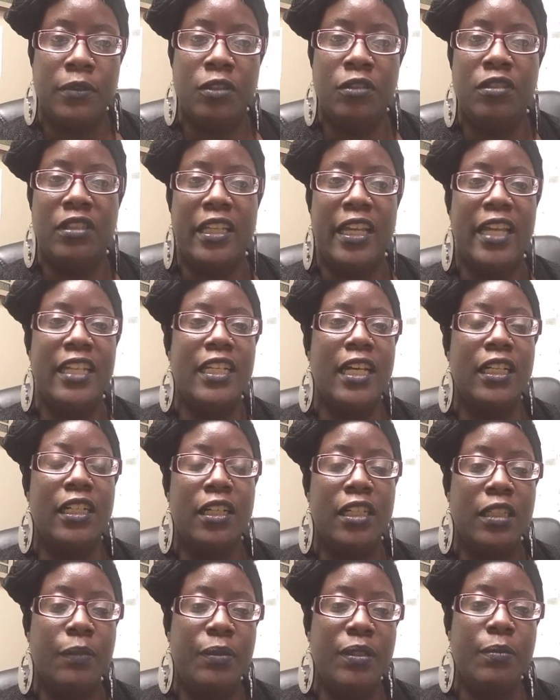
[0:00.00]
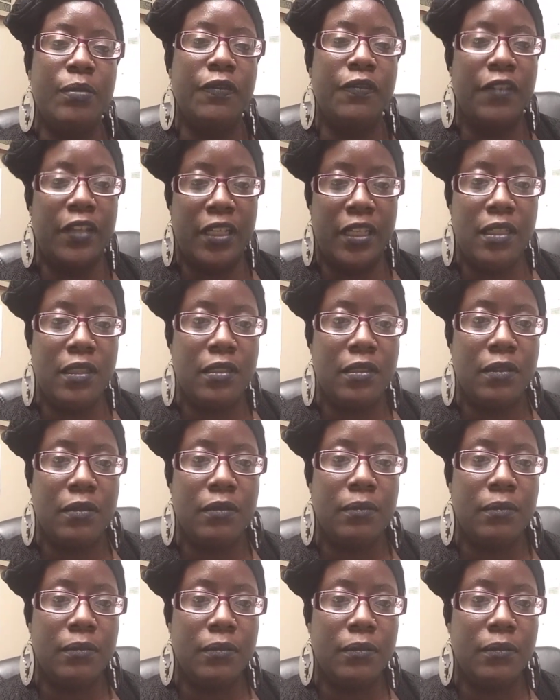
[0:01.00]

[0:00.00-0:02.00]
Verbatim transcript: You staying out of other people's face.